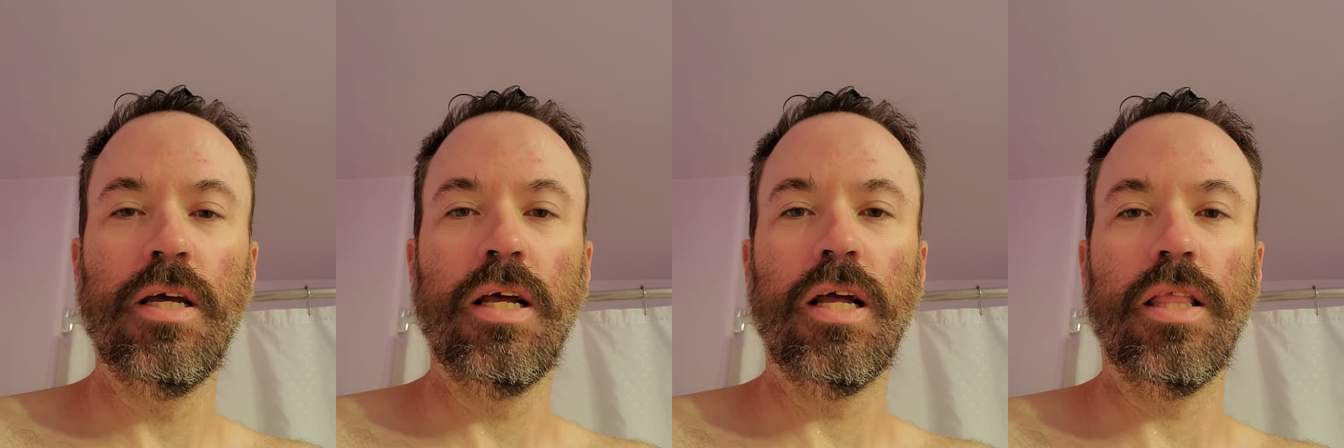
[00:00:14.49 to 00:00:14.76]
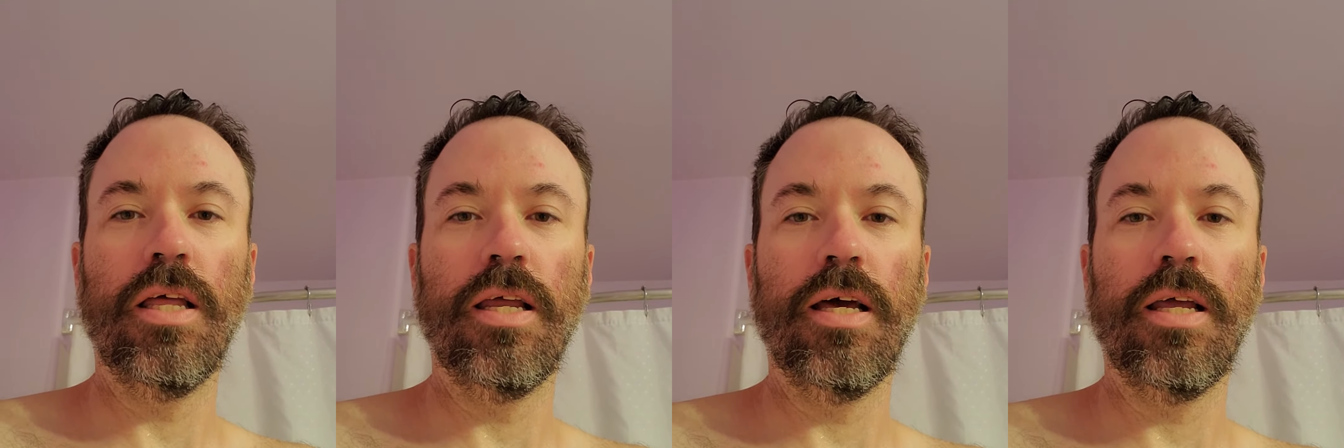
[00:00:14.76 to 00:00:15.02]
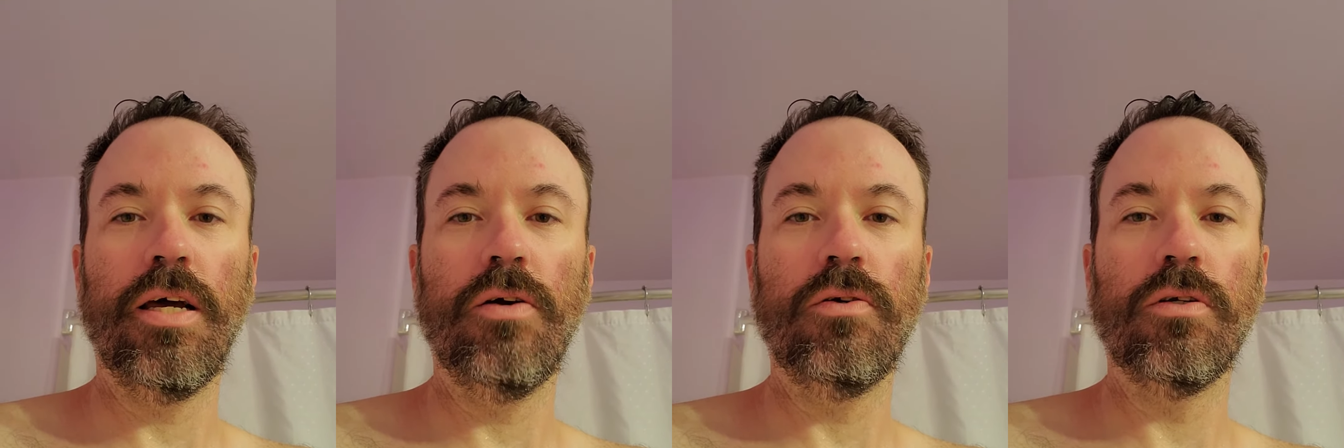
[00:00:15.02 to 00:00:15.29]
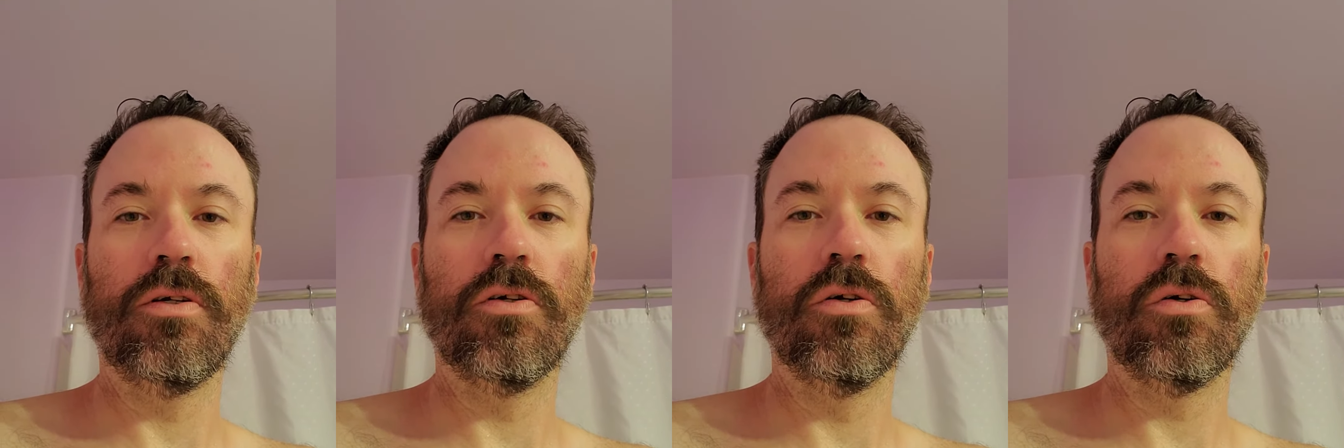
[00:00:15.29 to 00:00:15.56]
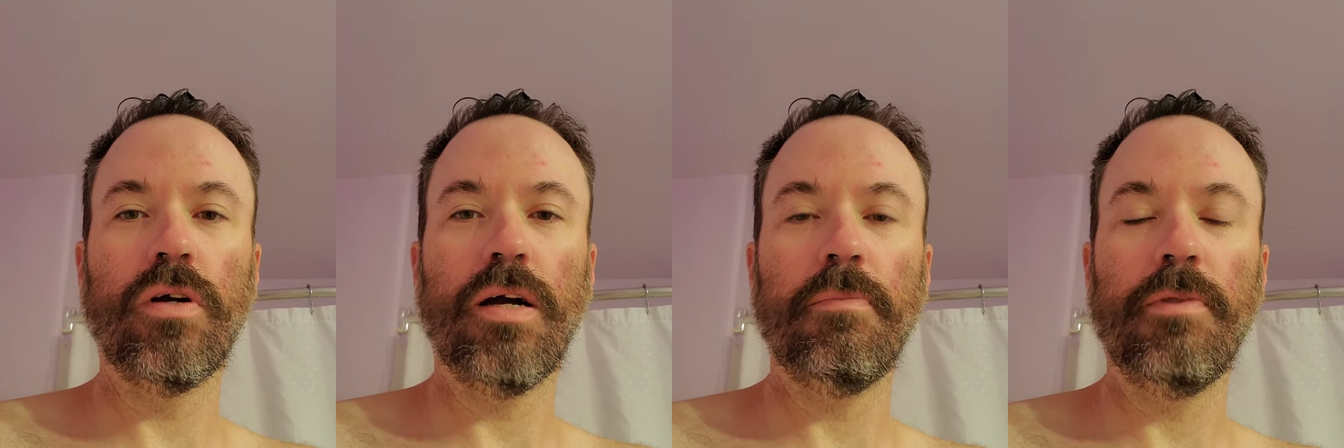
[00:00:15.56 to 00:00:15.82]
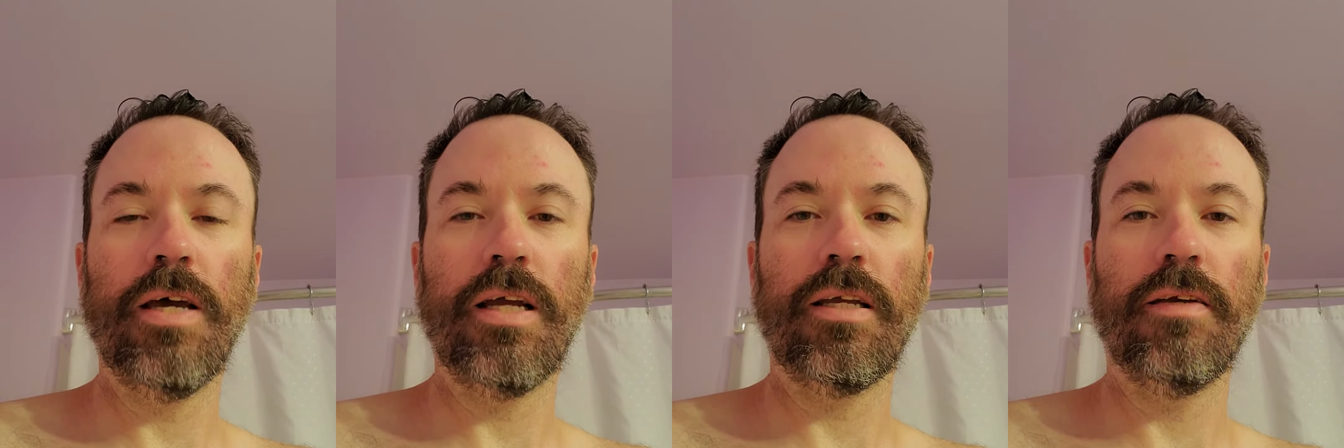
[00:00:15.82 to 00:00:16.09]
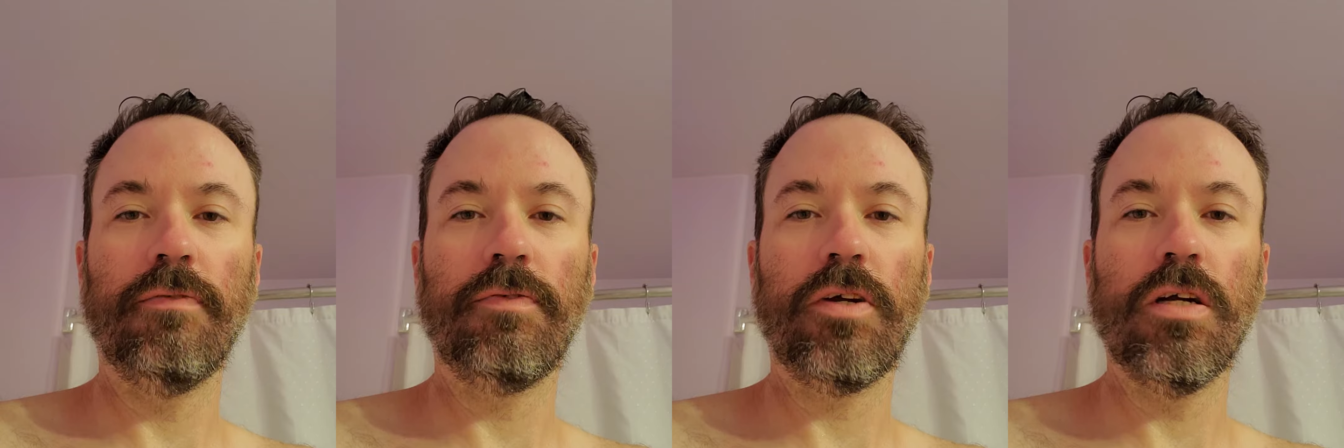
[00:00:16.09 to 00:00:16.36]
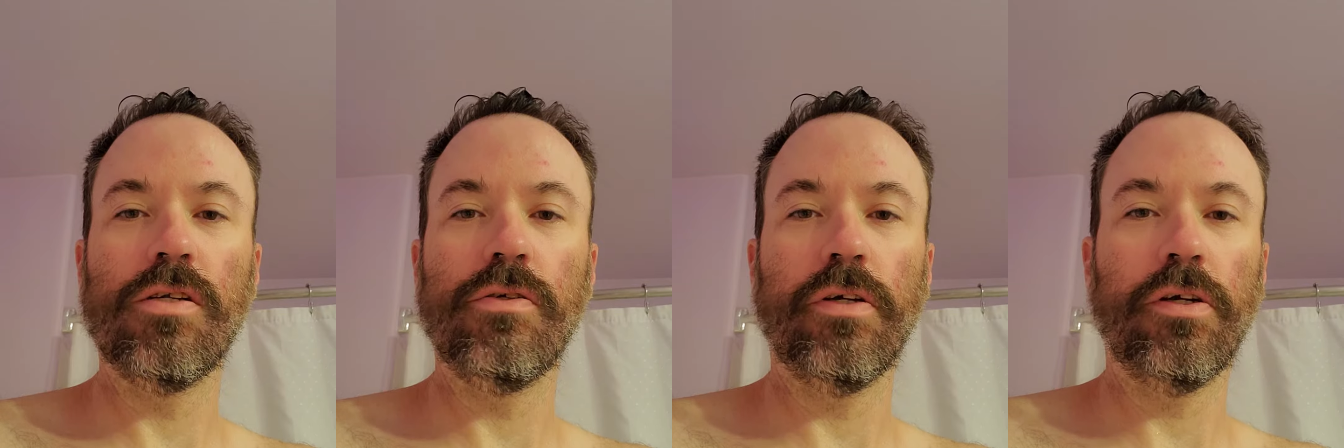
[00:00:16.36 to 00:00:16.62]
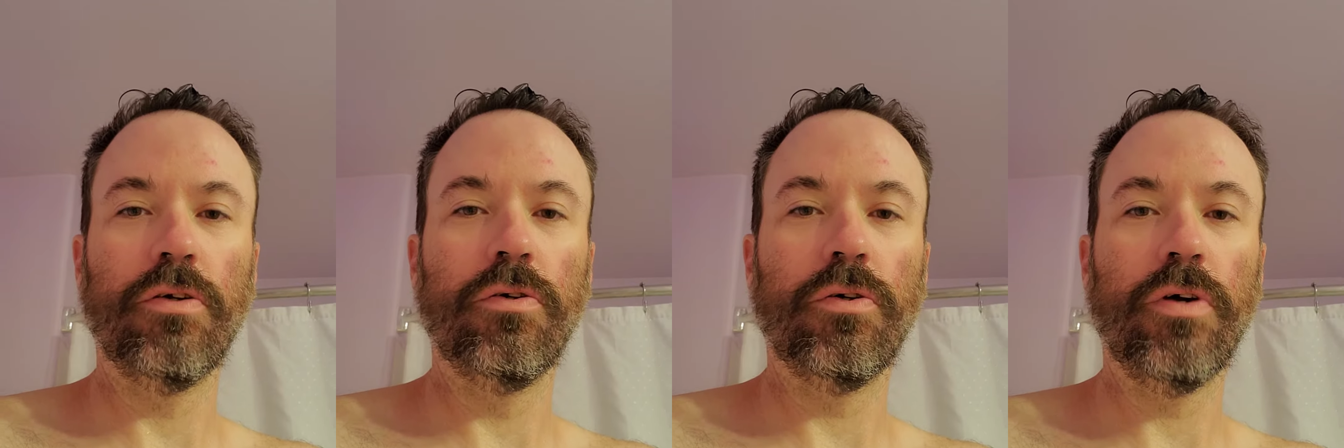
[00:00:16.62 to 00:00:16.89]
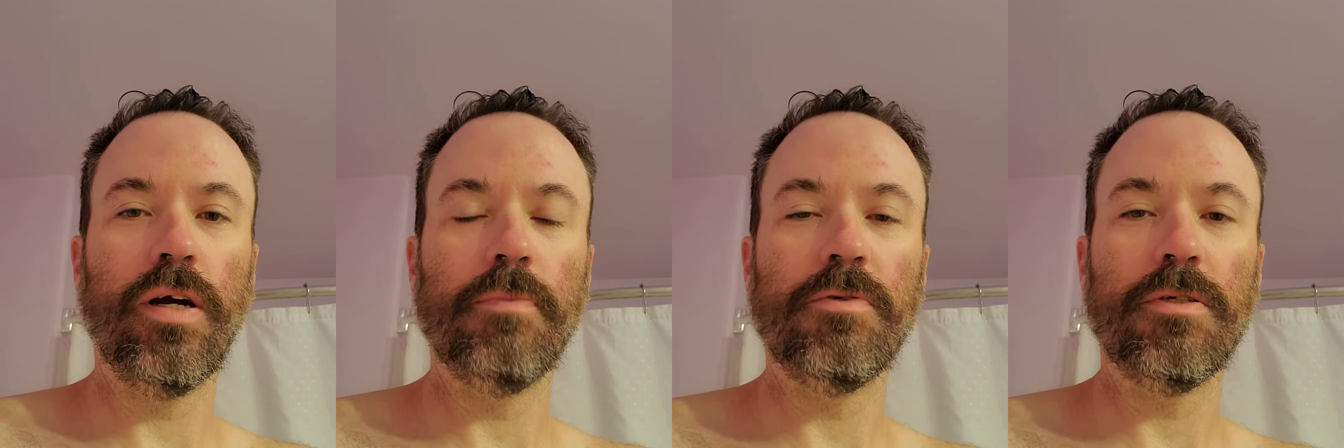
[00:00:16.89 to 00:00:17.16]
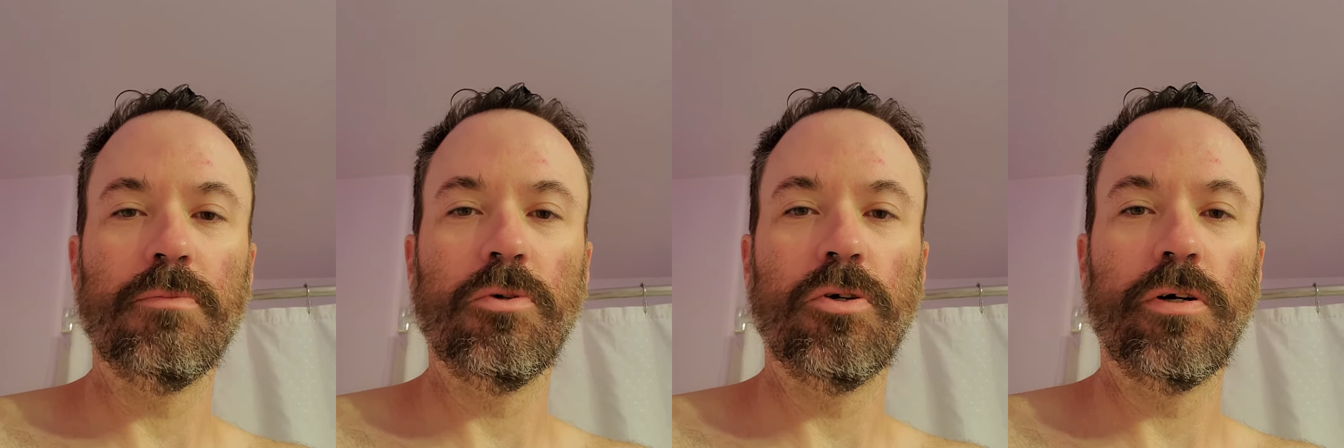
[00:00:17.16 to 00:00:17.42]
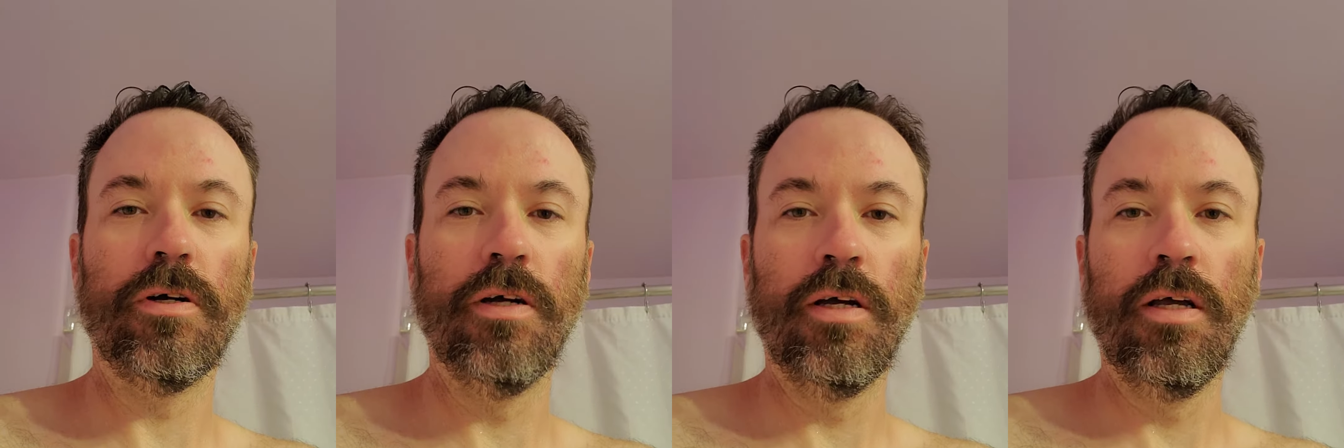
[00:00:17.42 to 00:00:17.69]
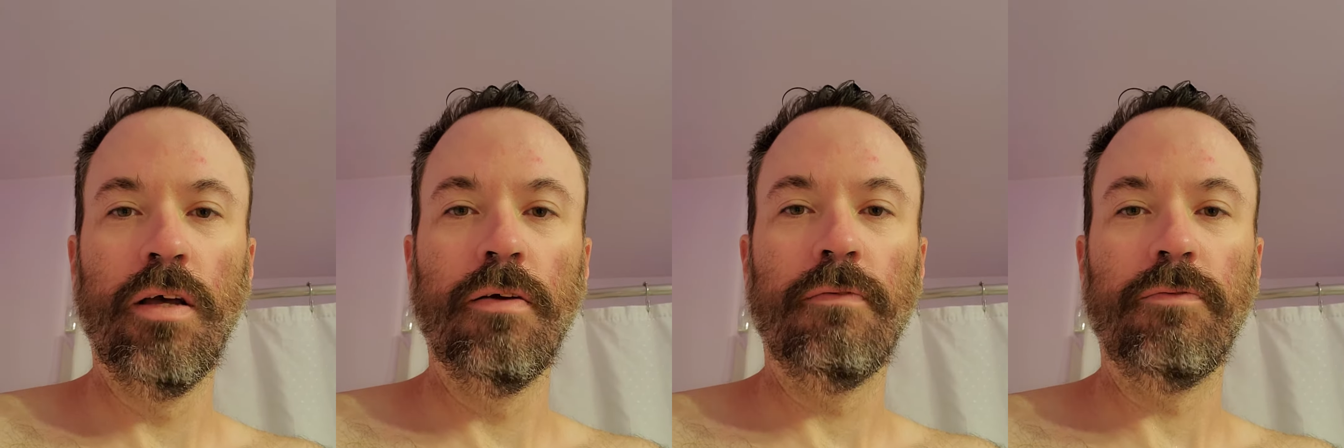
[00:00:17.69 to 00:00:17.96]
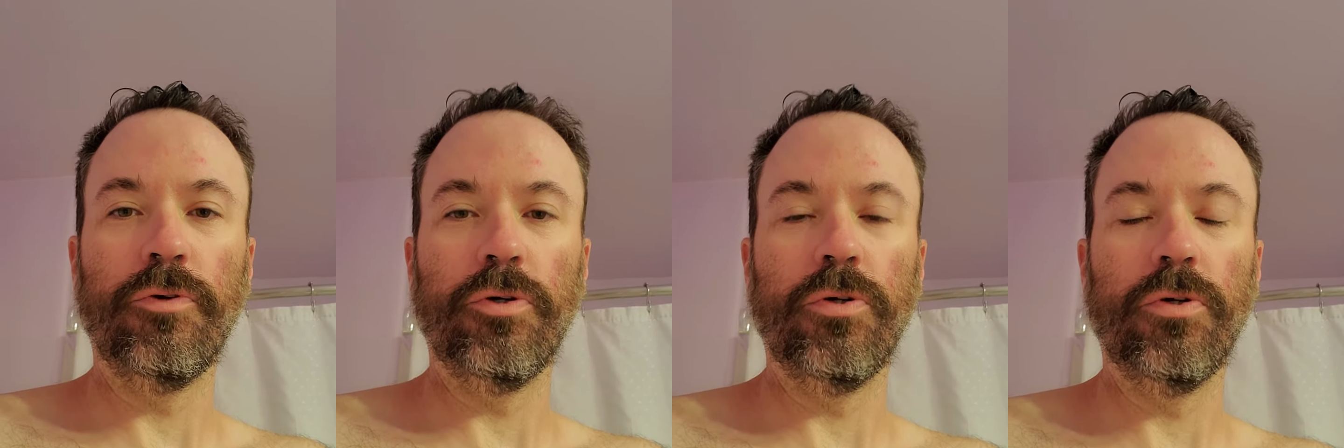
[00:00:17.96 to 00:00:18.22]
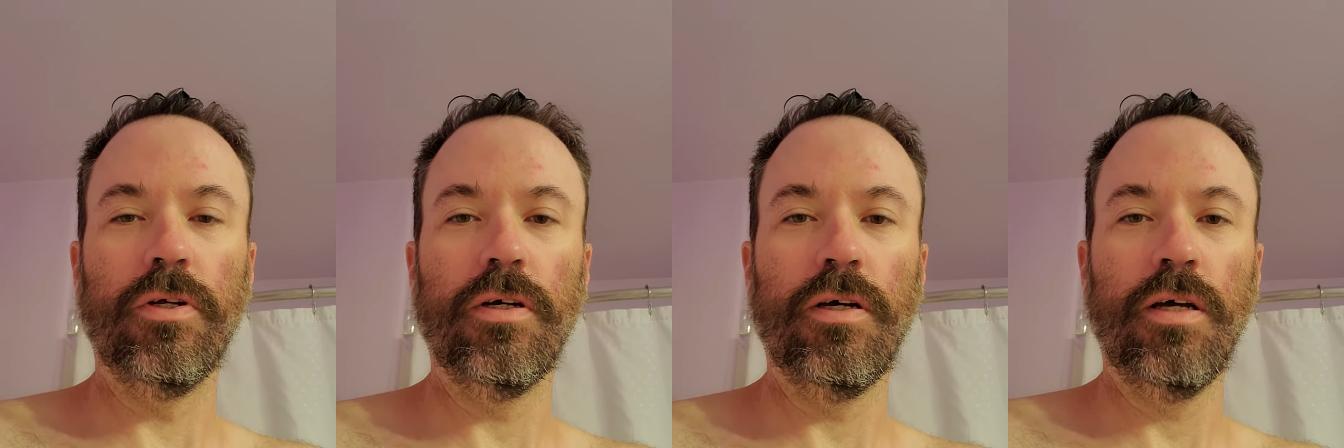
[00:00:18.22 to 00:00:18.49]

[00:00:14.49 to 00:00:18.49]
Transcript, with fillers: And then head out and go grab that gift card so I can go grab some more food.